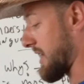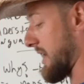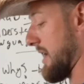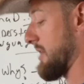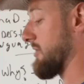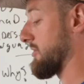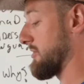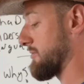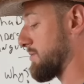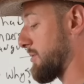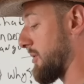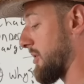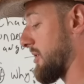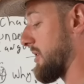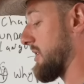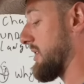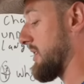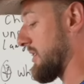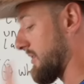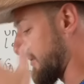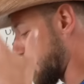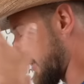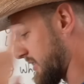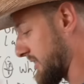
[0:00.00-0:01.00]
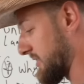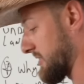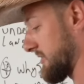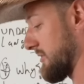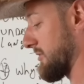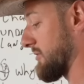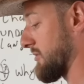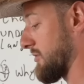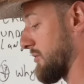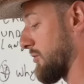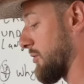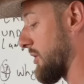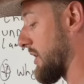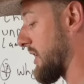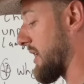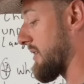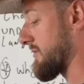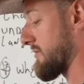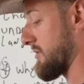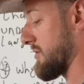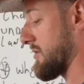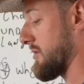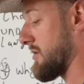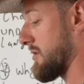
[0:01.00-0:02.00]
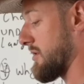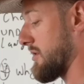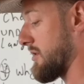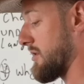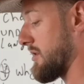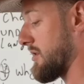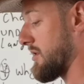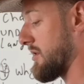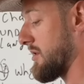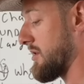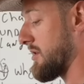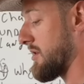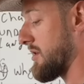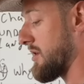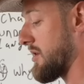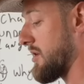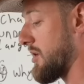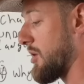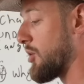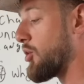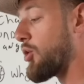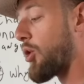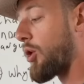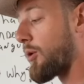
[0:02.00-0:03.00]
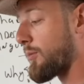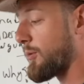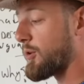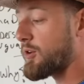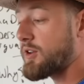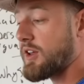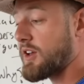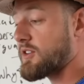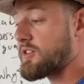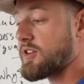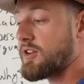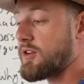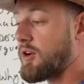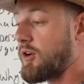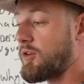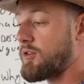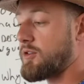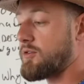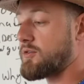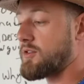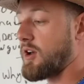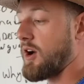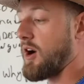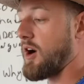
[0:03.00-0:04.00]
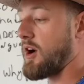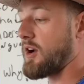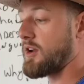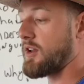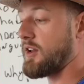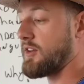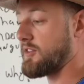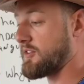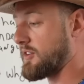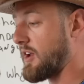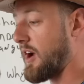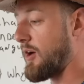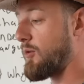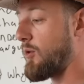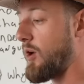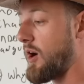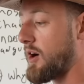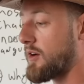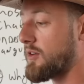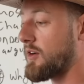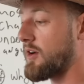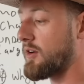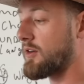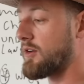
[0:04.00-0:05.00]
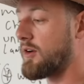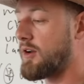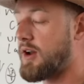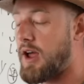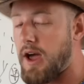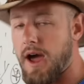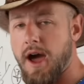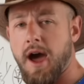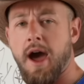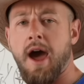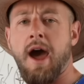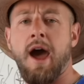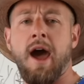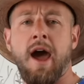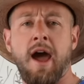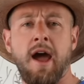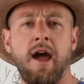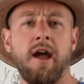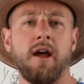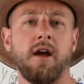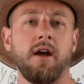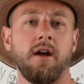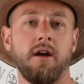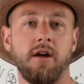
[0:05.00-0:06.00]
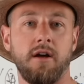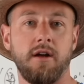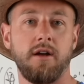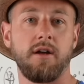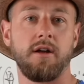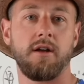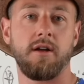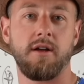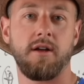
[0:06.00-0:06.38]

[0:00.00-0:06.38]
a house party, if he's whatever, normal get to know you talk is not walking around going, hey!